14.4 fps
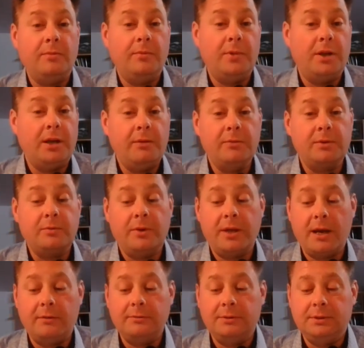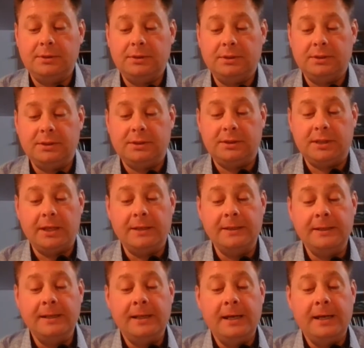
that he was without sin.